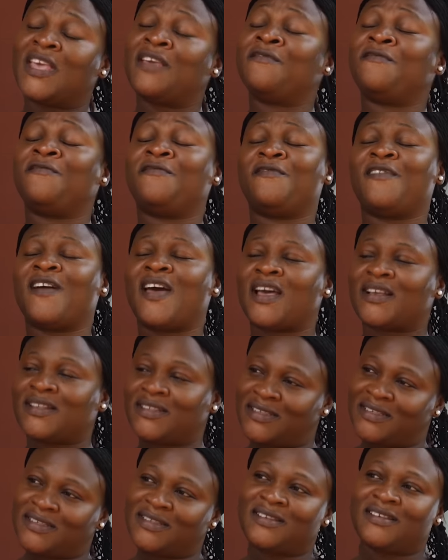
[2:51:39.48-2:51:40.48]
In
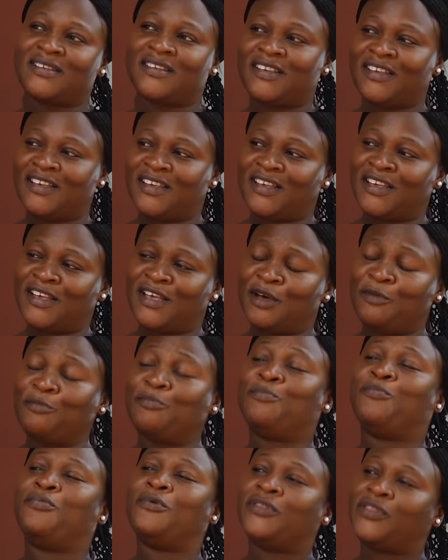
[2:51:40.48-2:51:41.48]
fact,
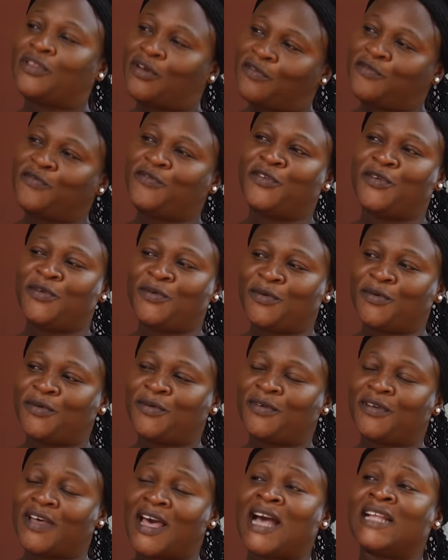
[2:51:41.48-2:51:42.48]
both of you
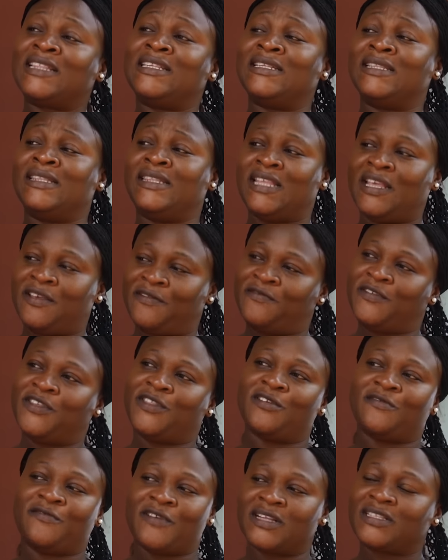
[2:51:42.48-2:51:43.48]
are the
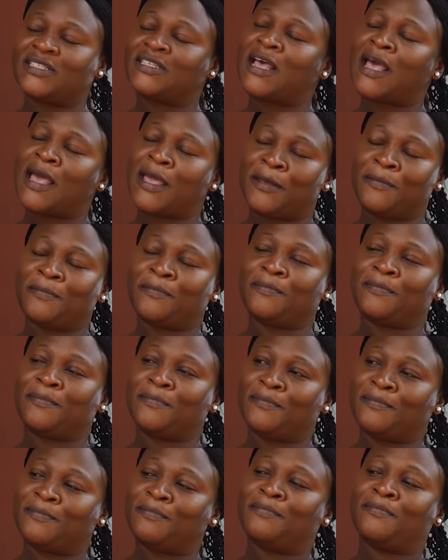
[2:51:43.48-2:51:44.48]
David of our time.
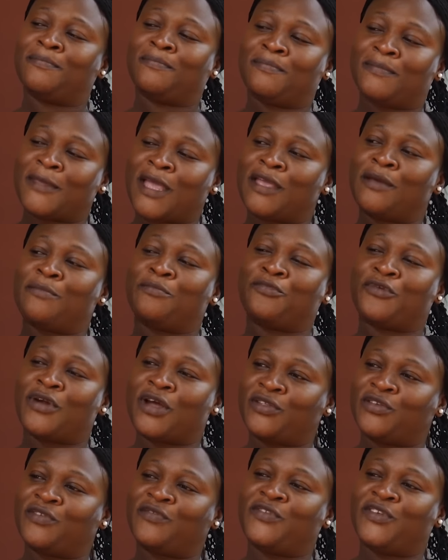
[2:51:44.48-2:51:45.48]
I am
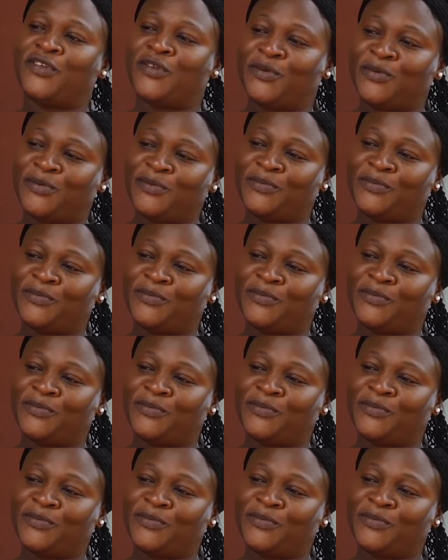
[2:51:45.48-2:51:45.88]
proud of you.